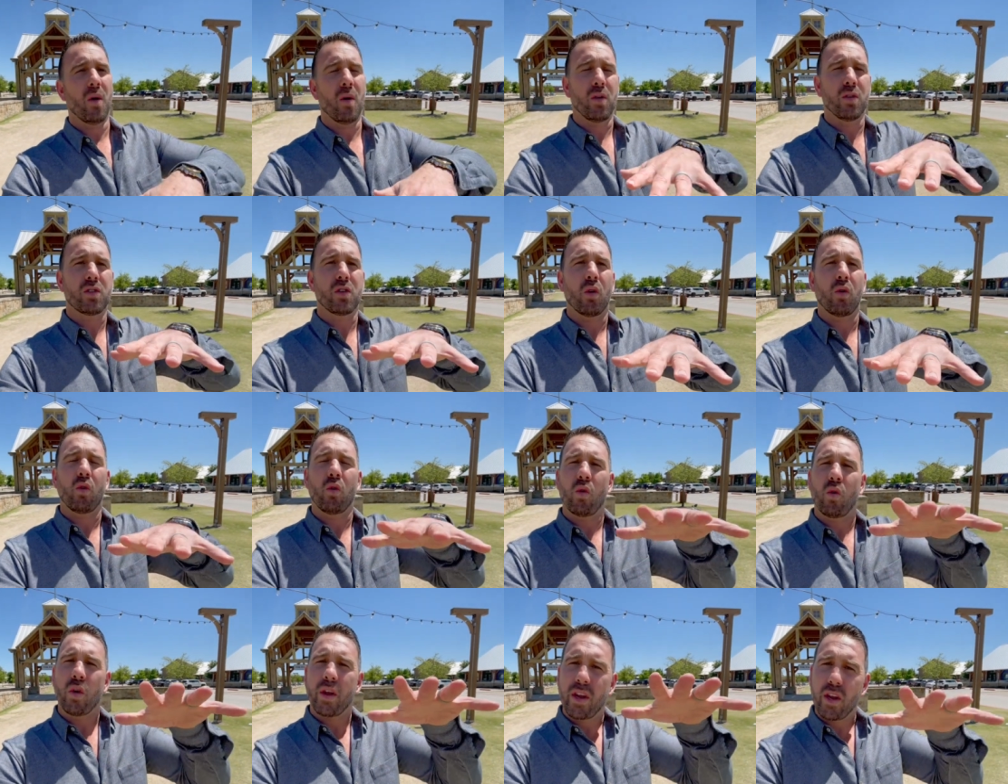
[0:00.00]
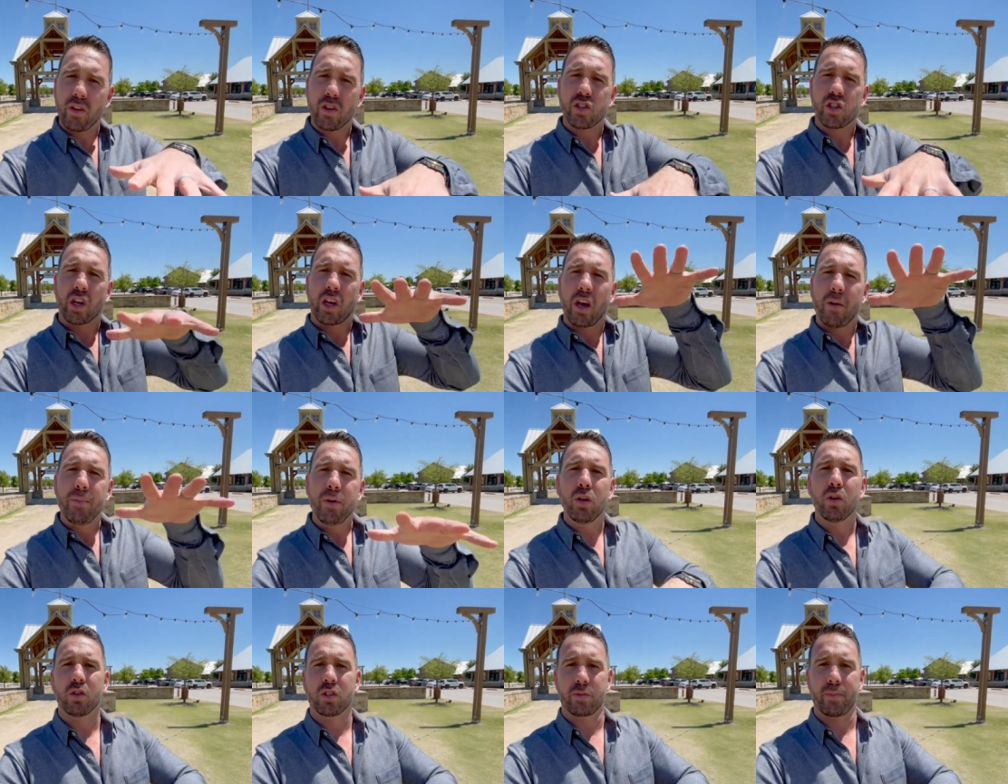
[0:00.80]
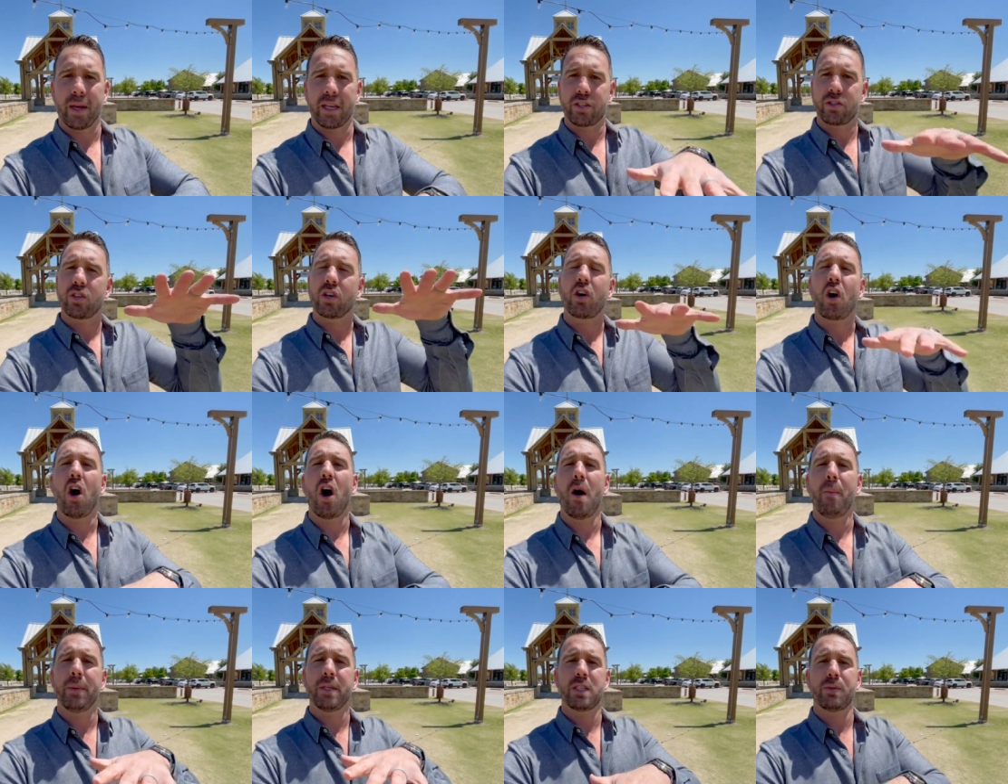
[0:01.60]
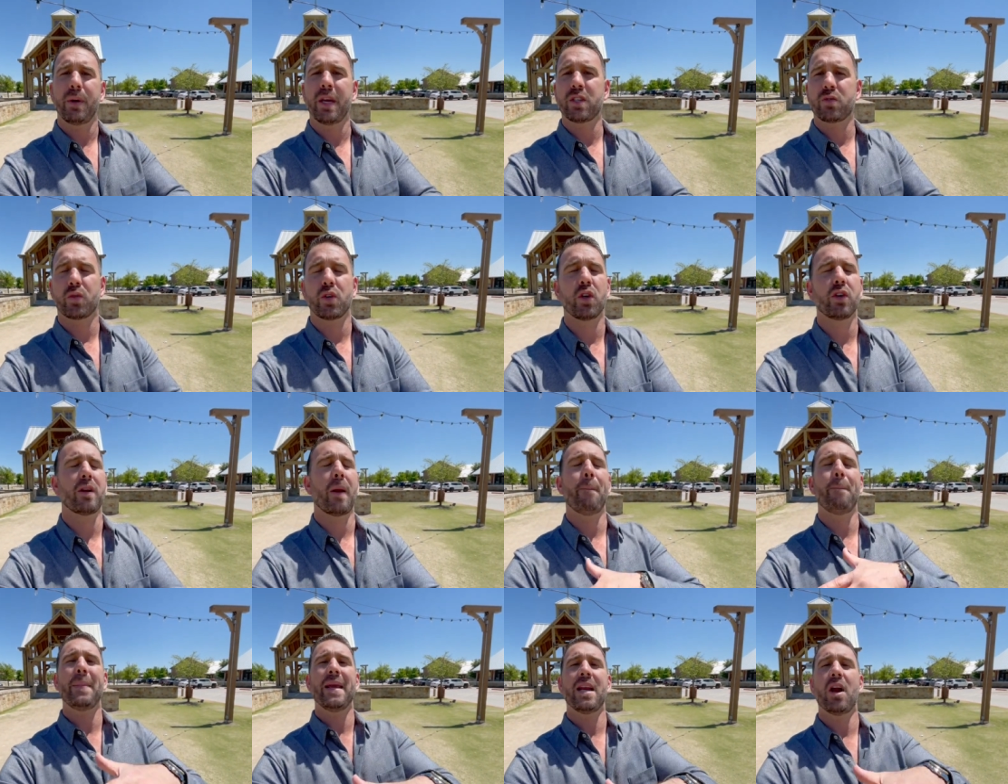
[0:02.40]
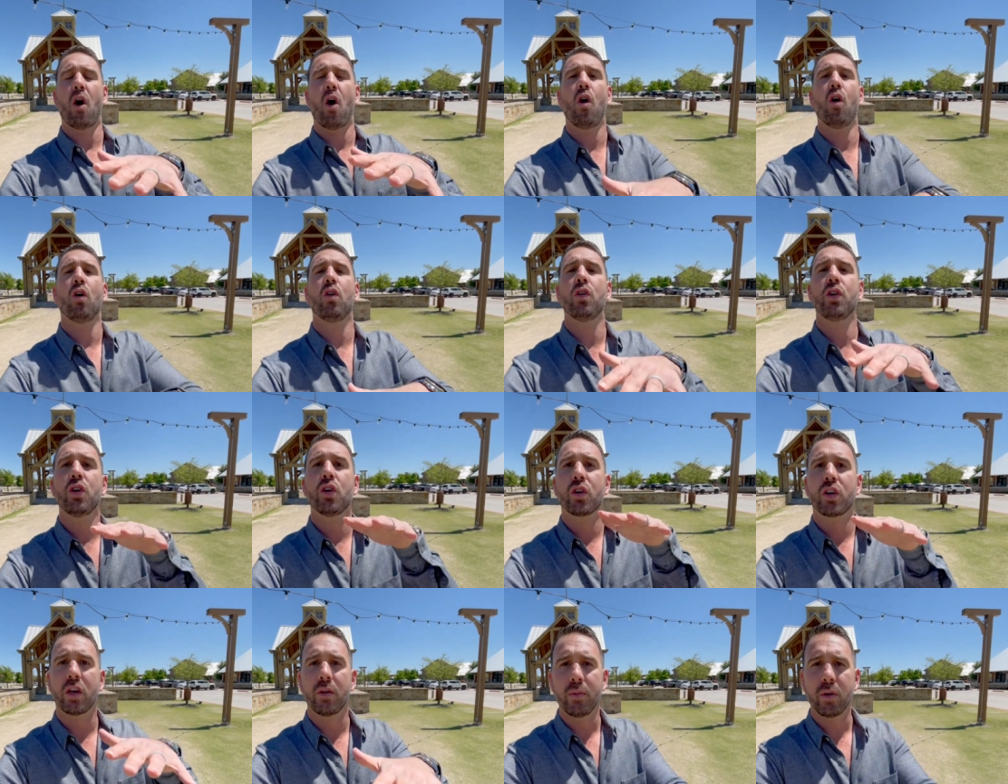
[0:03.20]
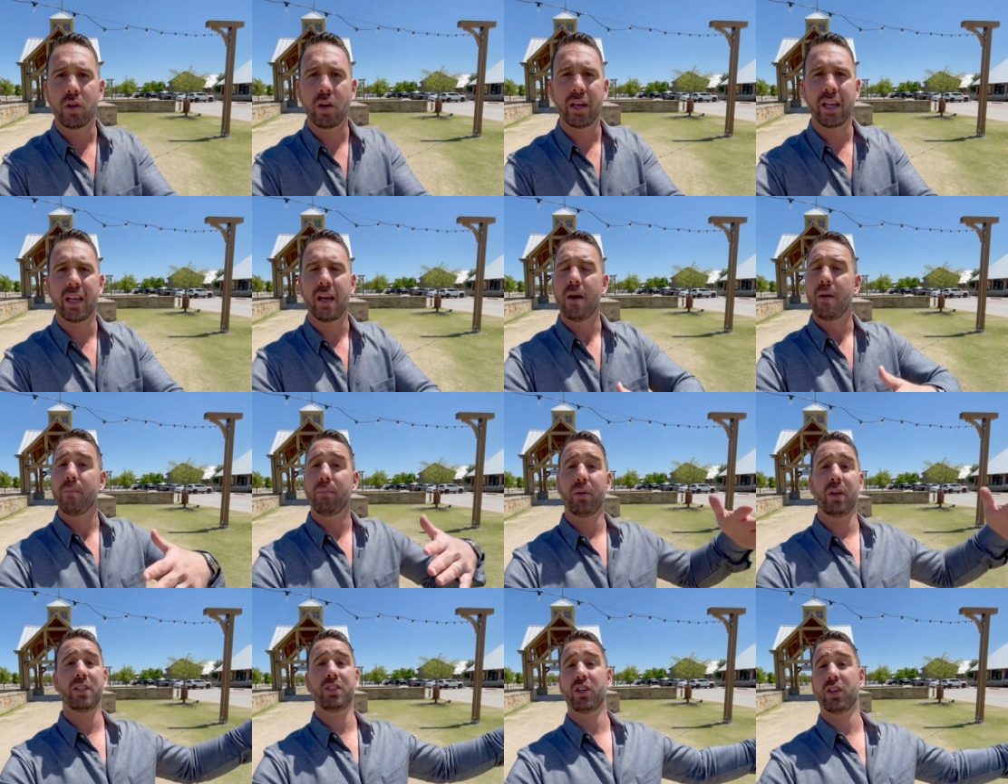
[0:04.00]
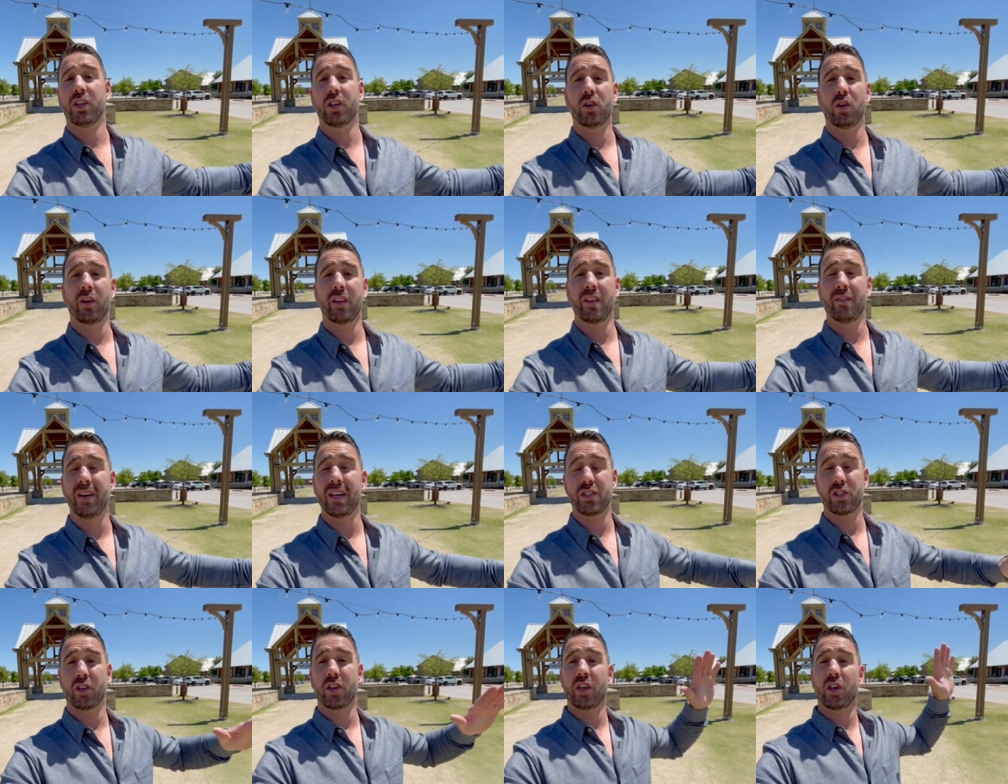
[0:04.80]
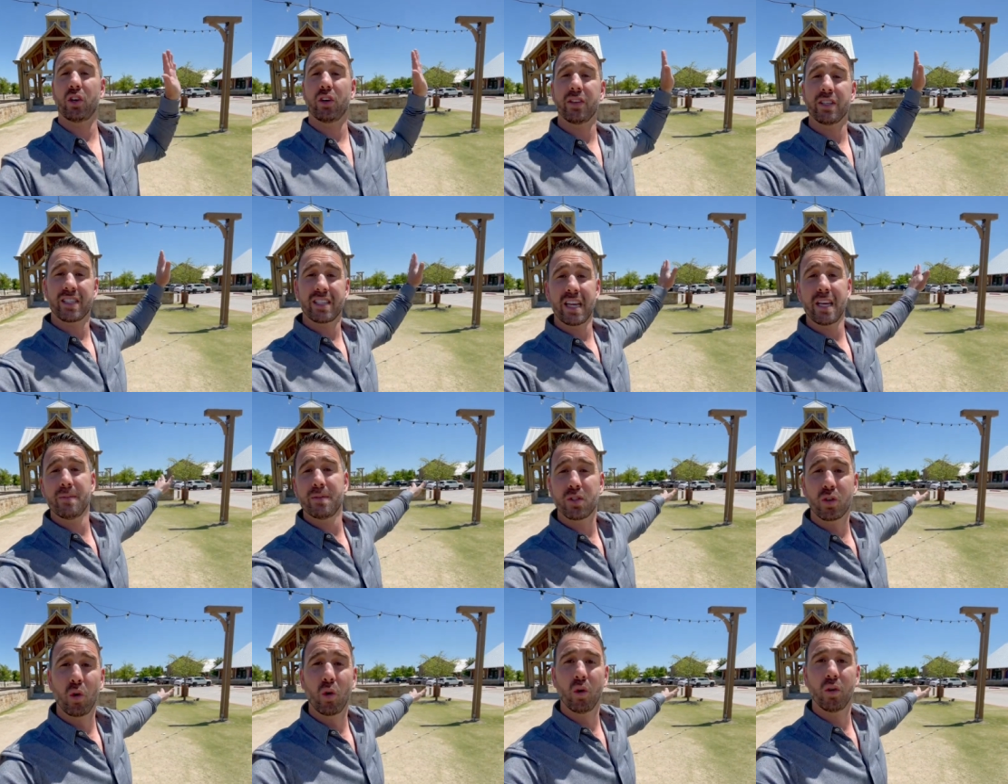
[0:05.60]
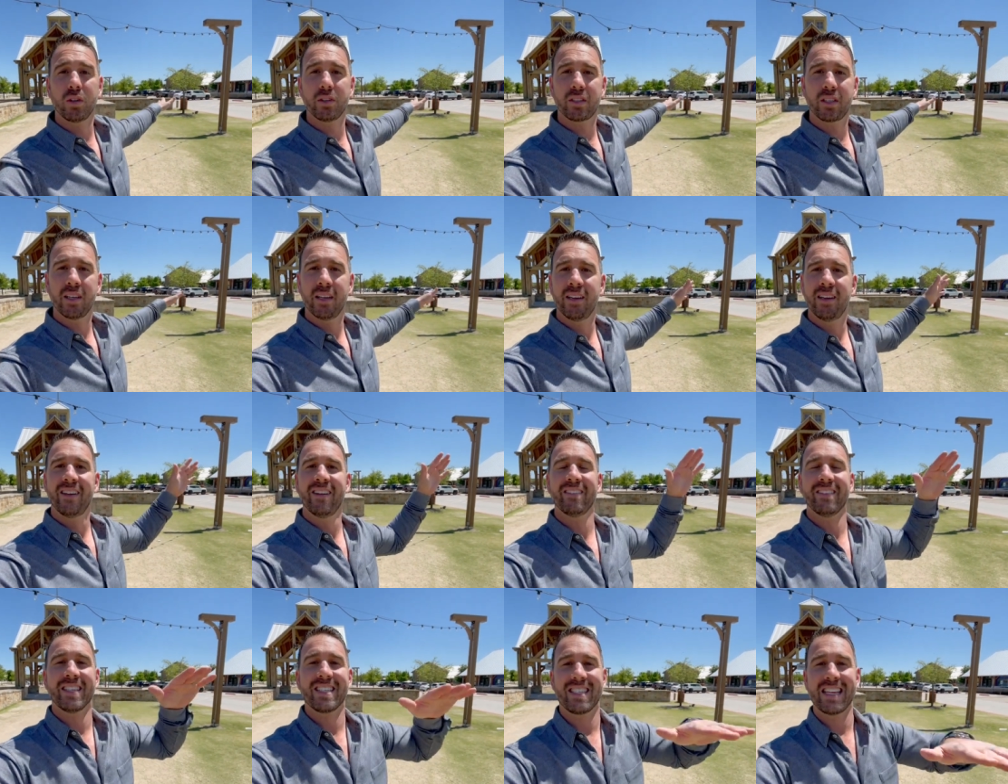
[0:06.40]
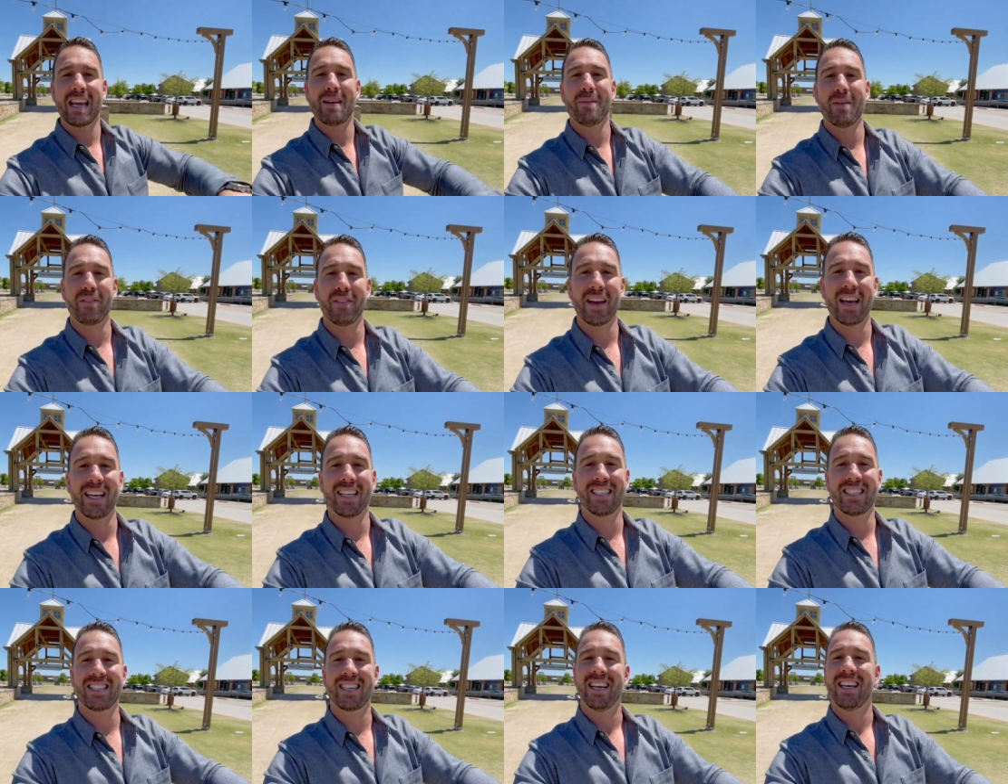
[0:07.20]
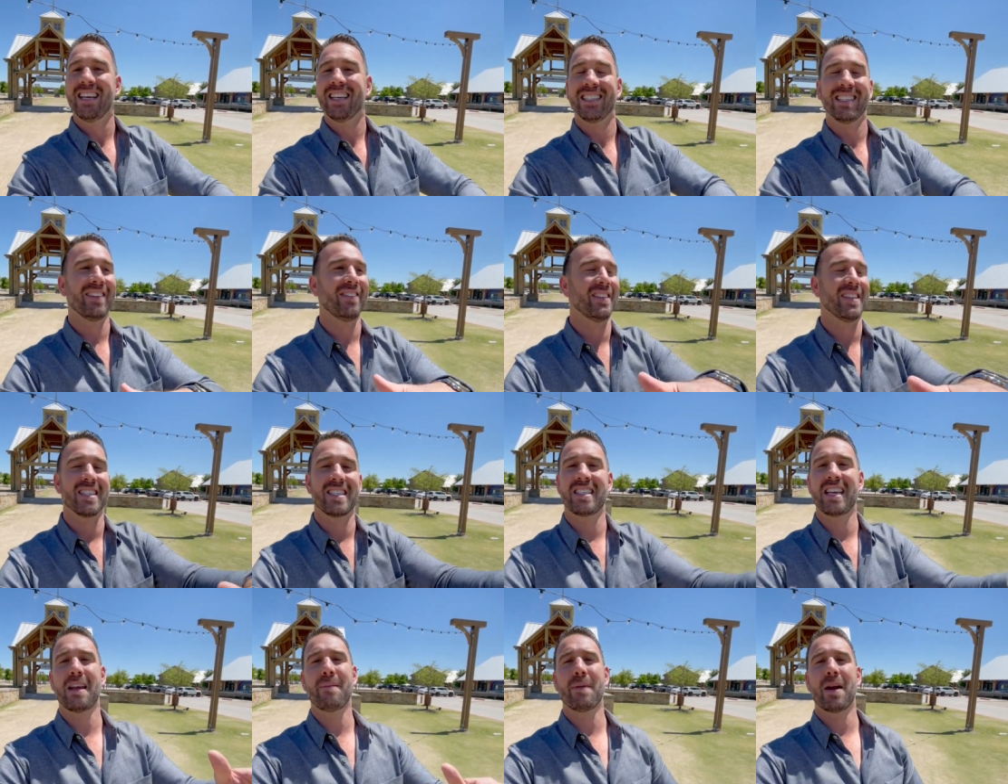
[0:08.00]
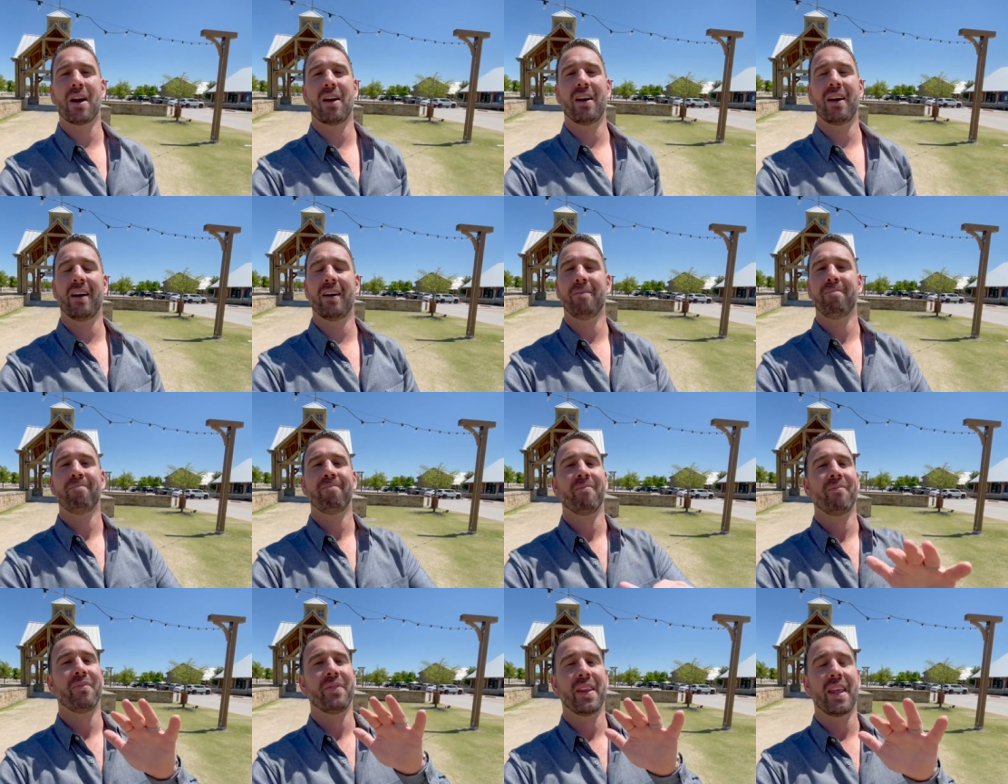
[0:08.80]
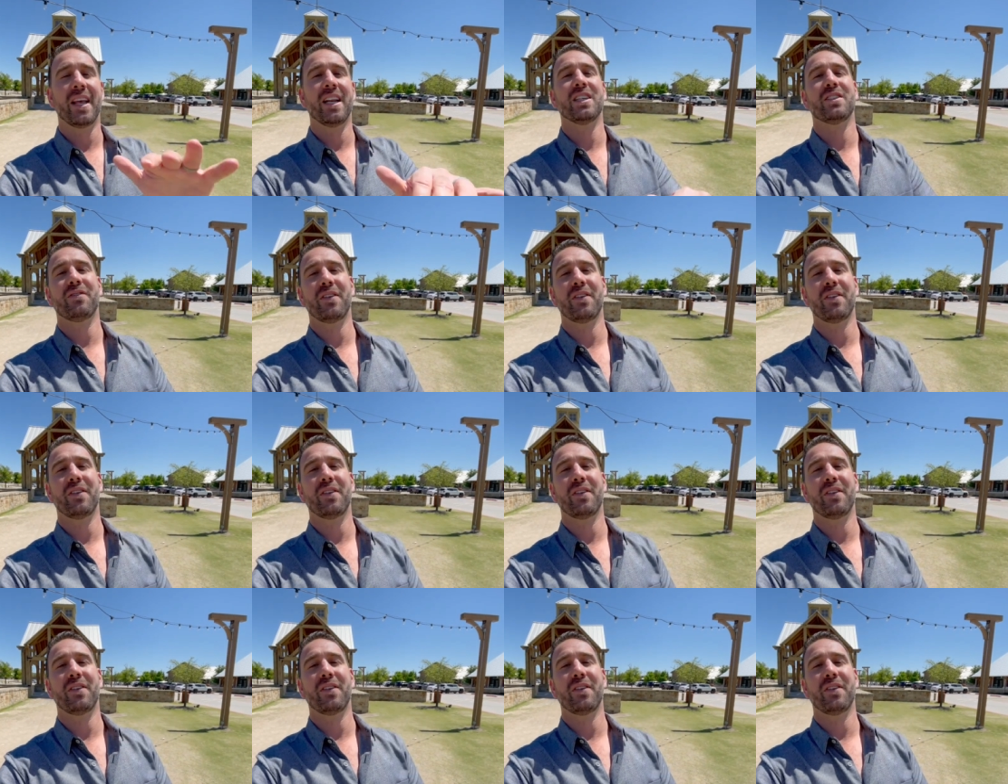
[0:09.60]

so here there's a communal space. There's a common space where you're going to meet all of your community. Plus, you're going to go to the event. You're going to go to the same schools, the same events, live in the same area. It is